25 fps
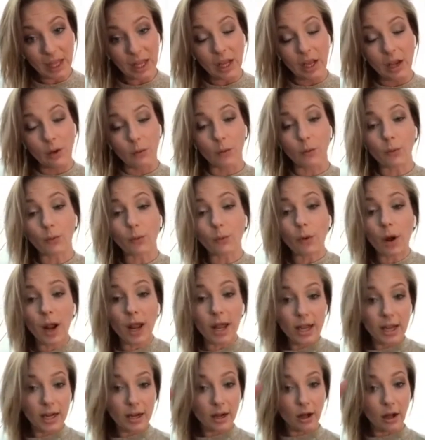
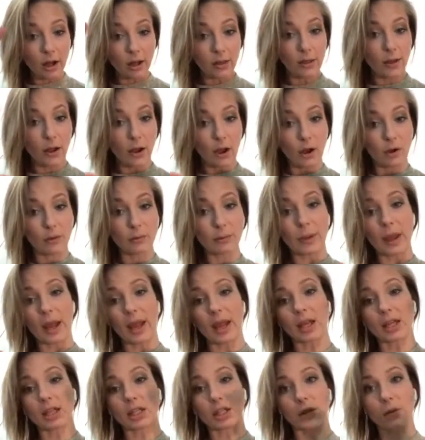right on the
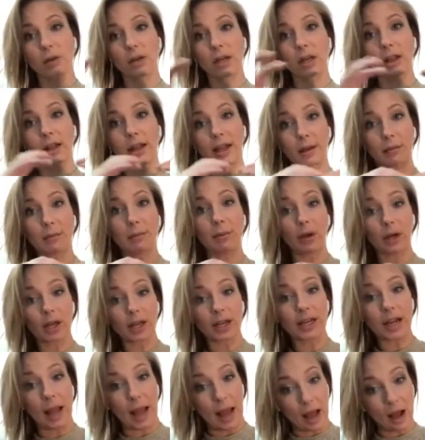homepage, you can click book
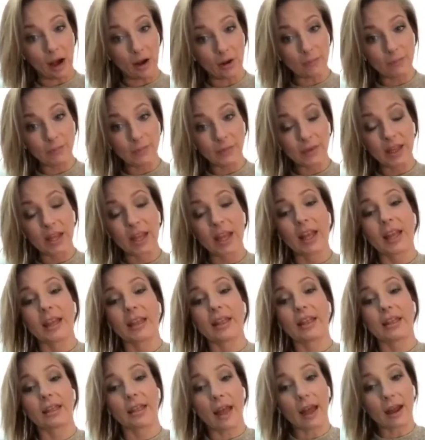now.
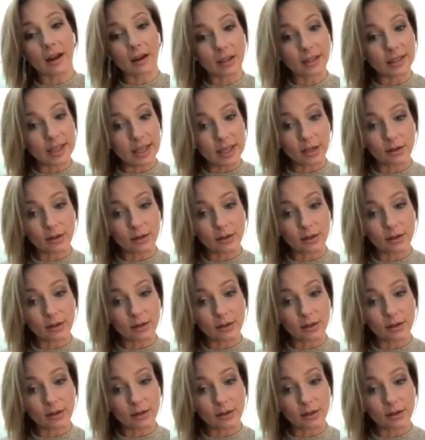That'll take you